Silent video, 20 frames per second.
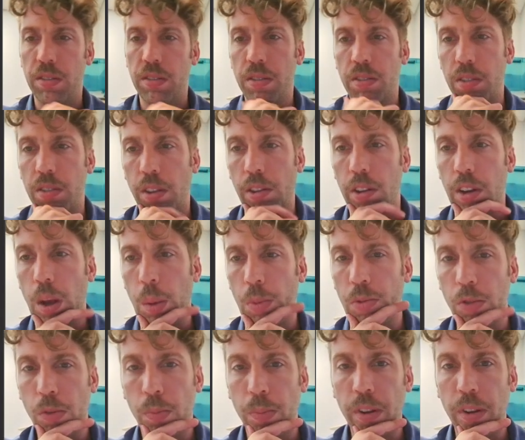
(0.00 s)
So another
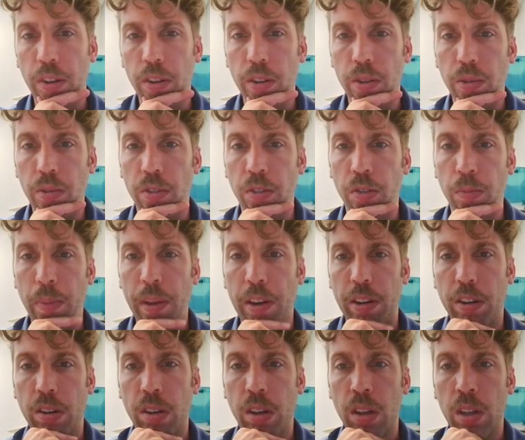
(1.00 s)
option would be to use a
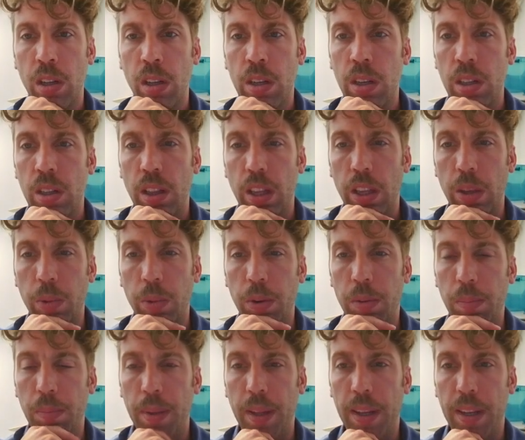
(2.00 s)
spinner, like you would
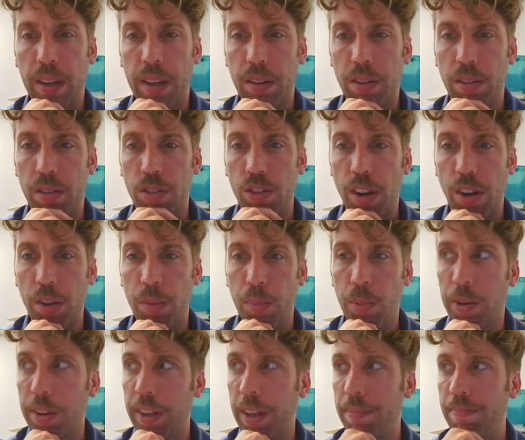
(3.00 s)
in playing a child's
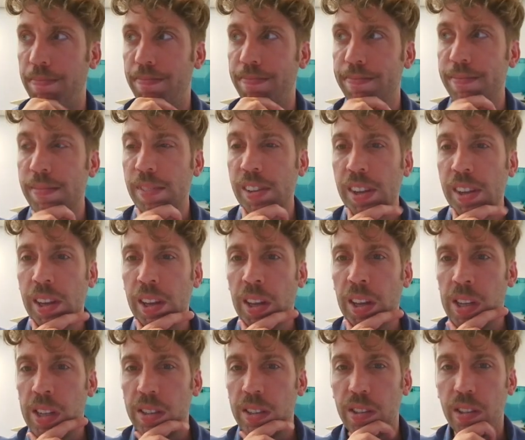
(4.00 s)
board game.
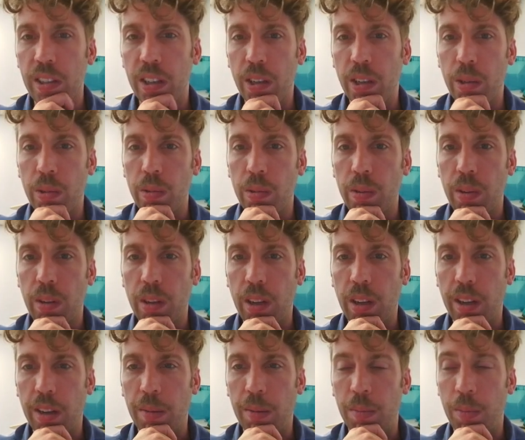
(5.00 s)
So,
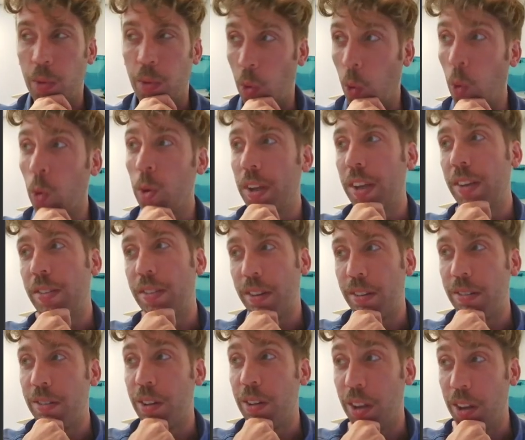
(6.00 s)
or
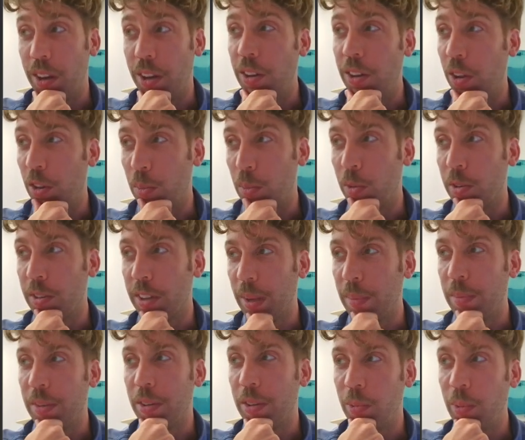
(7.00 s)
even an adult board game,
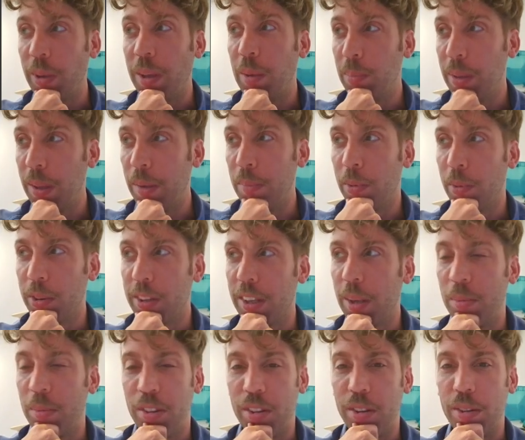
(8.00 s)
because we can play board
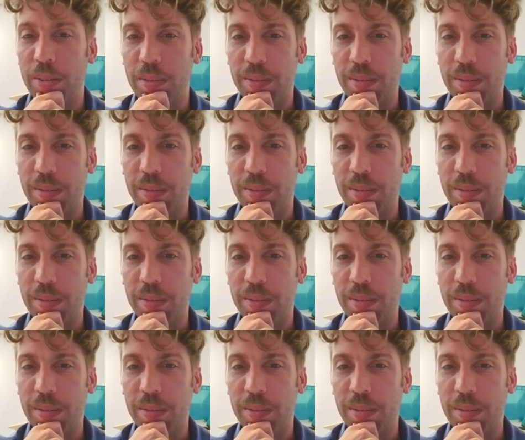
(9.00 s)
games too.